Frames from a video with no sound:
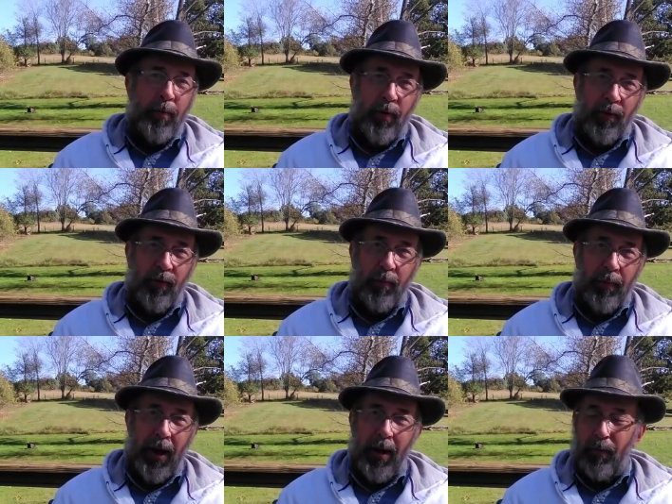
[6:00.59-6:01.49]
stuff
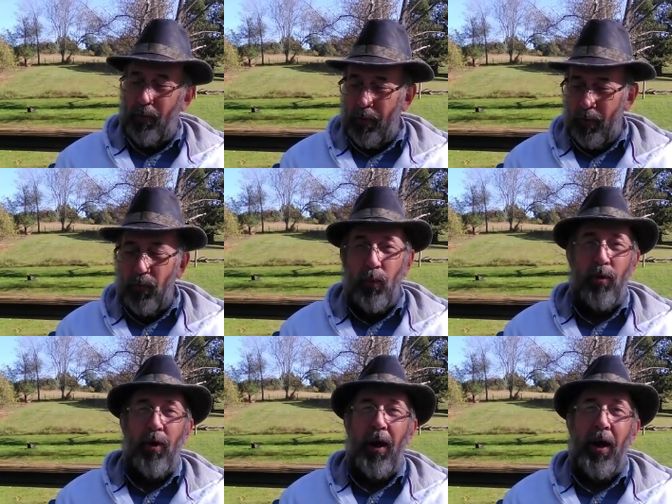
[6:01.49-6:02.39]
sometimes and
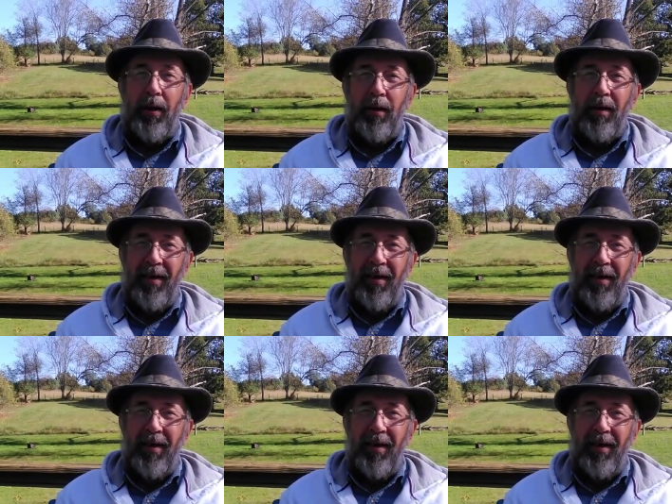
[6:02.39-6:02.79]
wish I hadn't.